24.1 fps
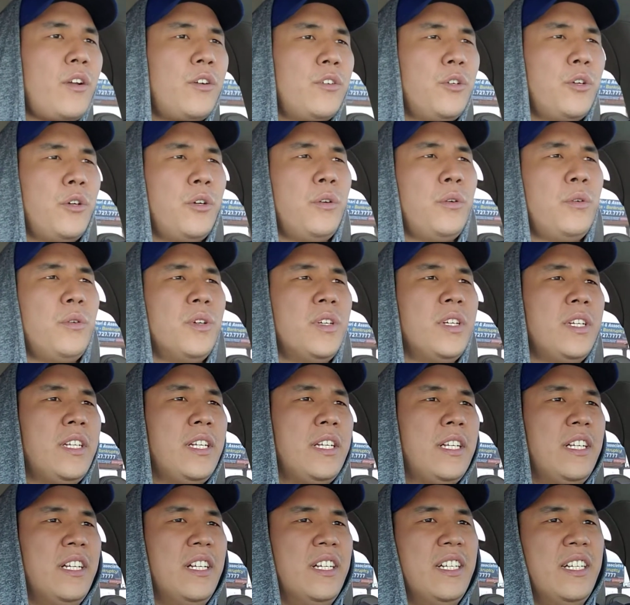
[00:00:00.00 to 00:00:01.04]
who
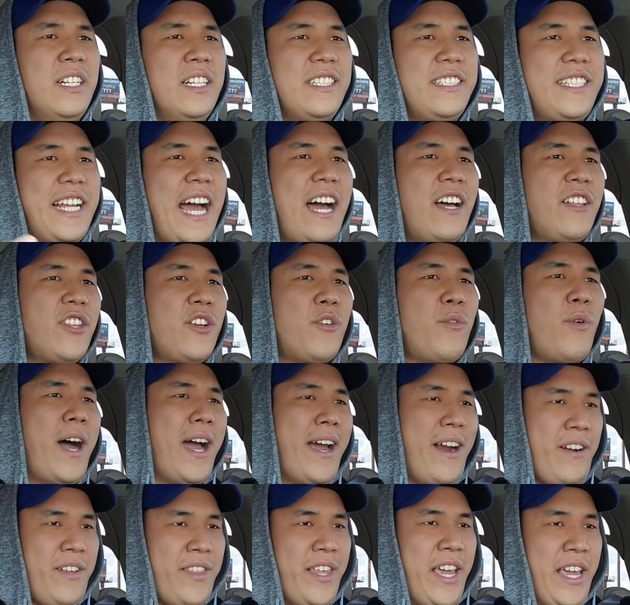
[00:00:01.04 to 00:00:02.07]
down the
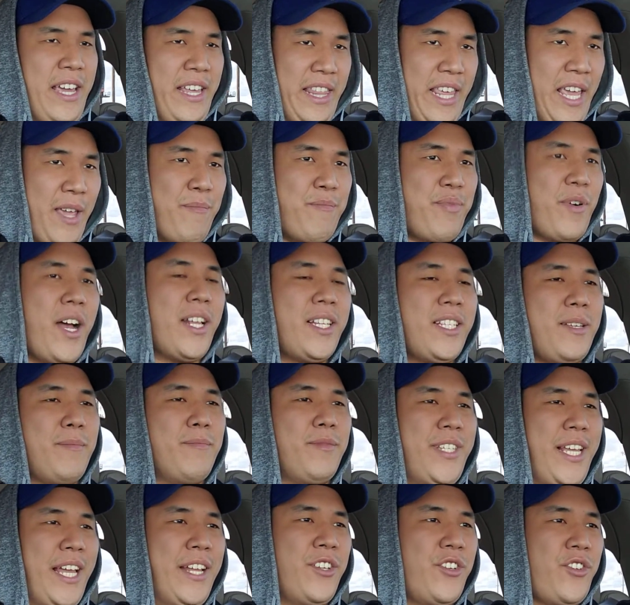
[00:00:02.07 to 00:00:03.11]
wire they they brought some
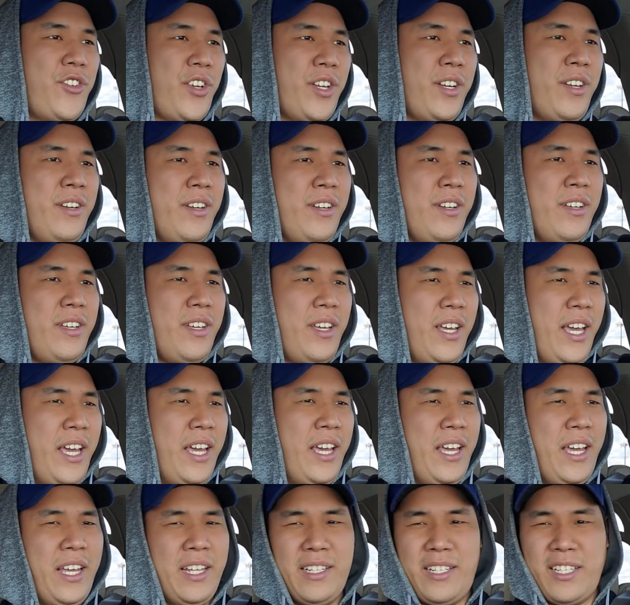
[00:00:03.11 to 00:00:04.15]
tension
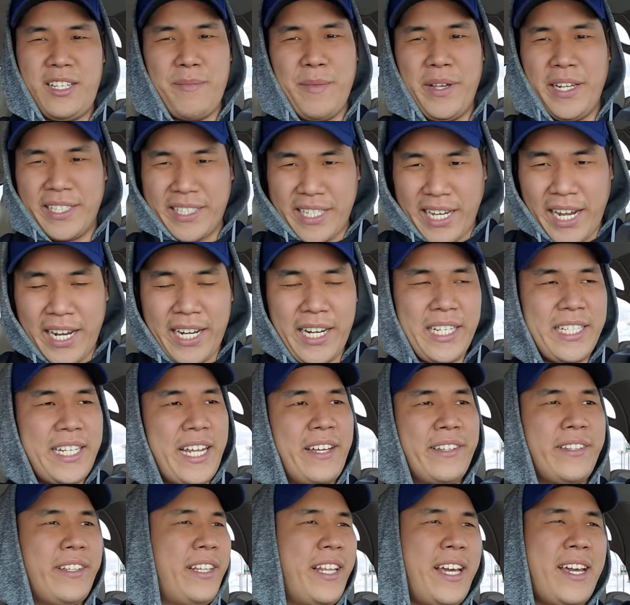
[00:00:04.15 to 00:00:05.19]
and, and, some anxiety
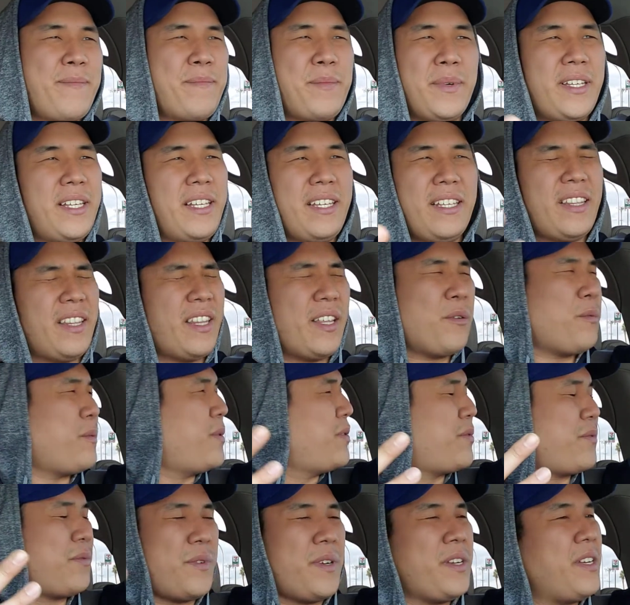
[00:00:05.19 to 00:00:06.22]
down the line but there
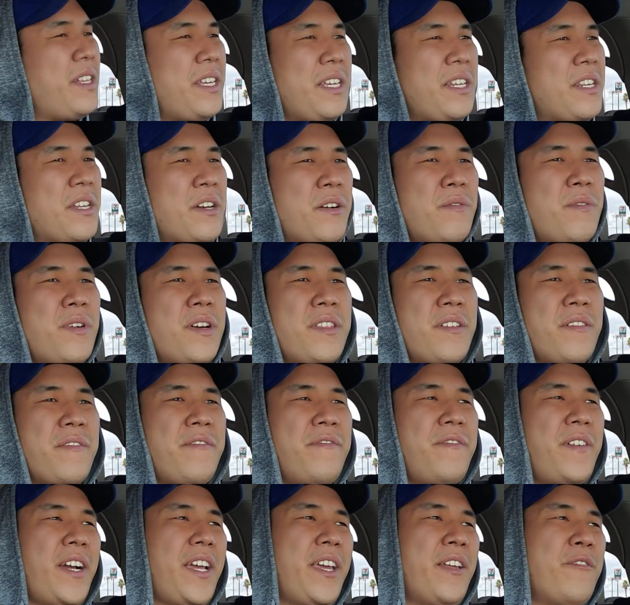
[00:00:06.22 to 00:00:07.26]
was really no other
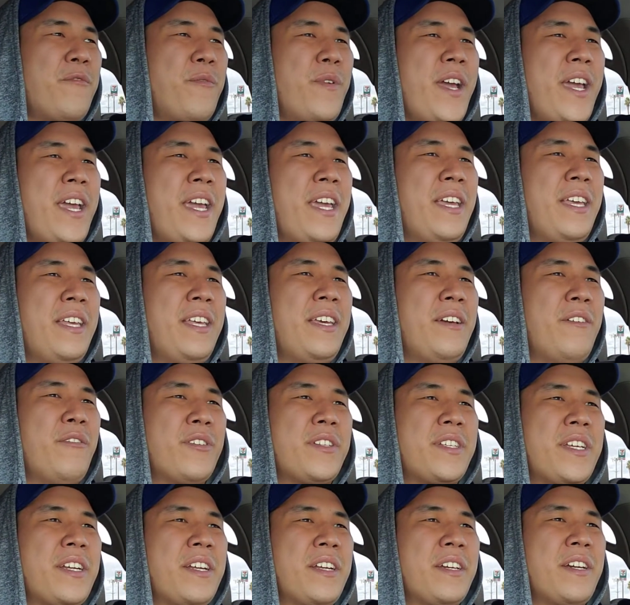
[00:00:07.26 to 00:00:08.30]
fucking way it
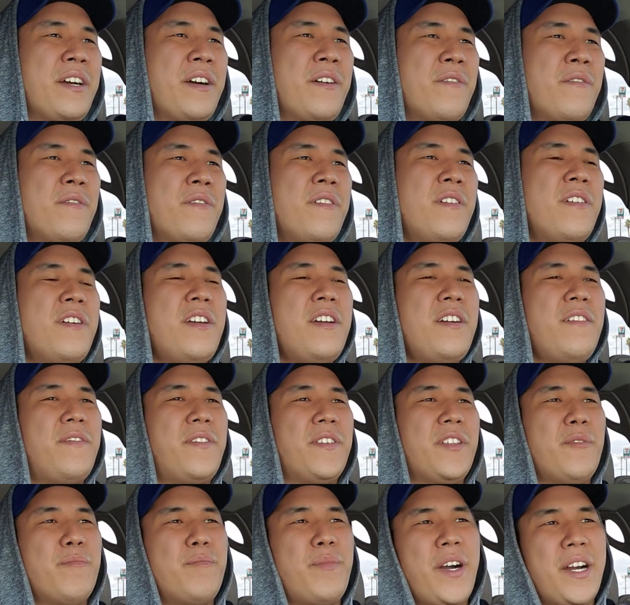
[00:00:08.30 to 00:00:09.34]
was gonna go
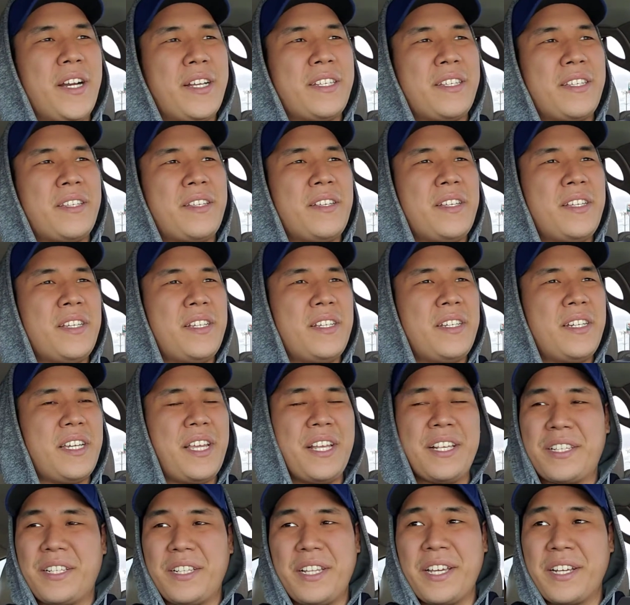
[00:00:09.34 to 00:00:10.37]
for the Bucks
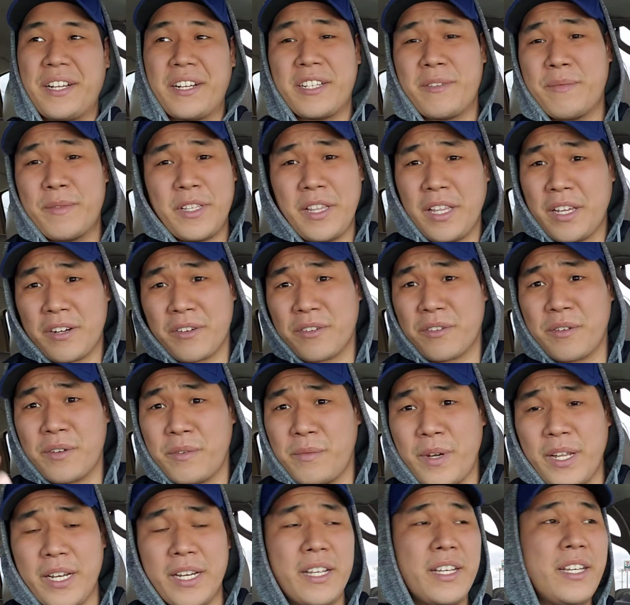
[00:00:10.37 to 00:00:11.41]
against the Lakers. I mean, the Lakers are going
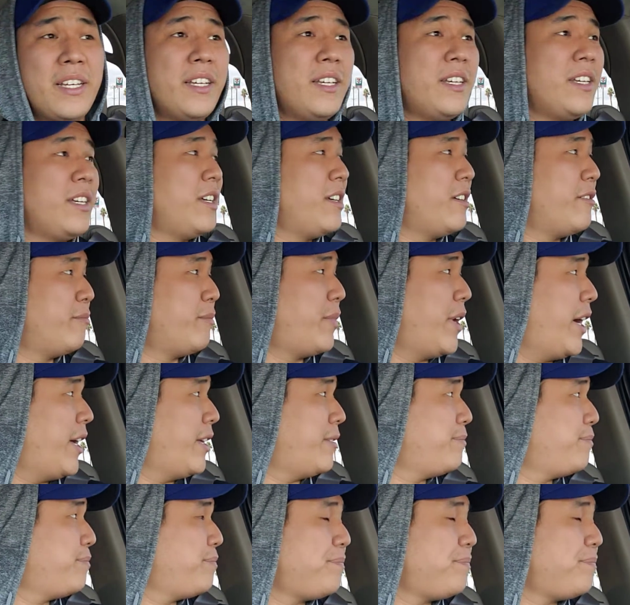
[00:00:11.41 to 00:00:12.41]
to win, but